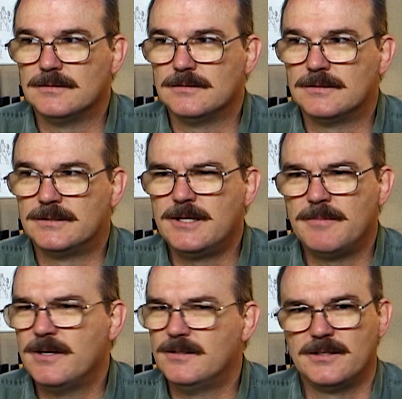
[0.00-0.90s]
see him.
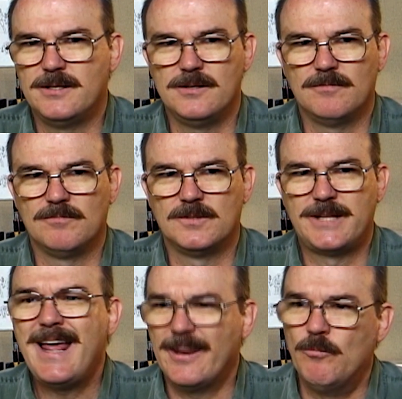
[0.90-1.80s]

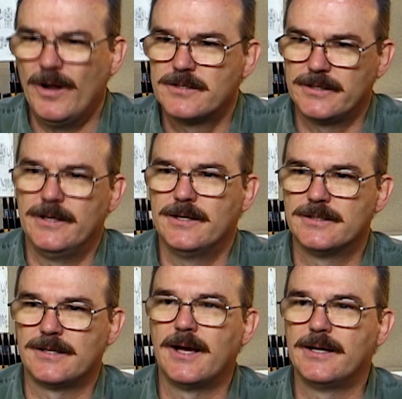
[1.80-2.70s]
Stanlan wants to get
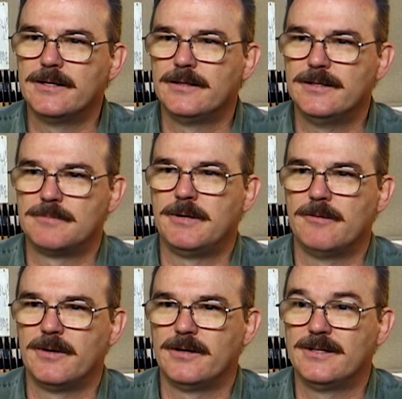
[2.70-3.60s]
inside this
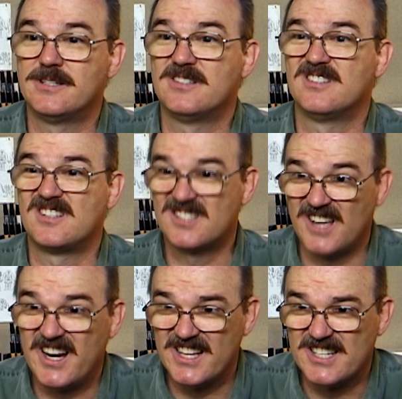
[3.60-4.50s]
pyramid. This is
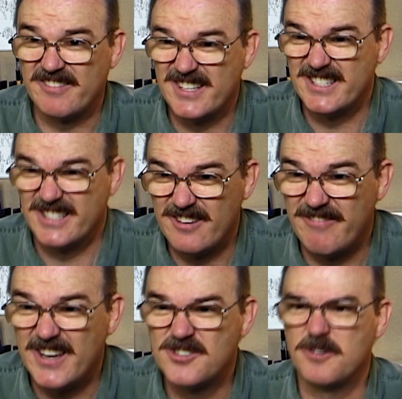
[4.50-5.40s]
exciting stuff. This is
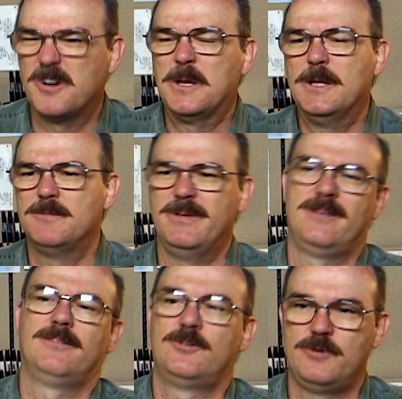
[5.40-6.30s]
adventure, and he's
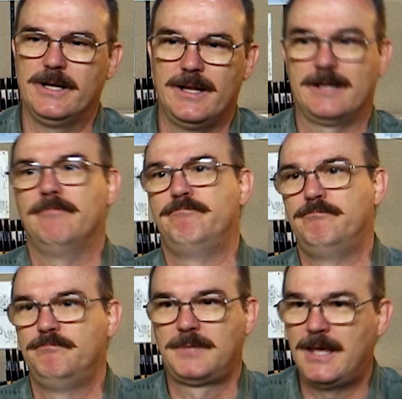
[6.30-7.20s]
being treated like a
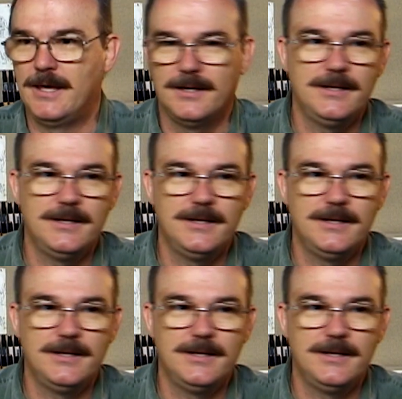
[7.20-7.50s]
kid